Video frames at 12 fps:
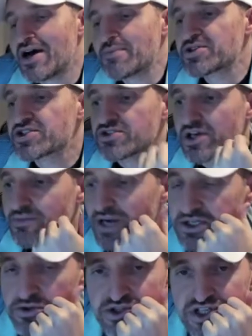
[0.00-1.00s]
an options trader, but I
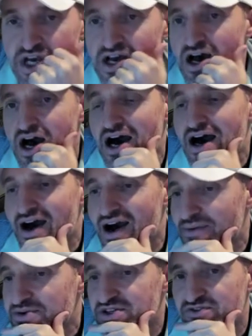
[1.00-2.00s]
use uh,
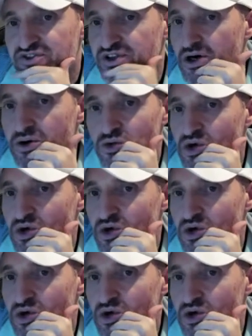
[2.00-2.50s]
option flow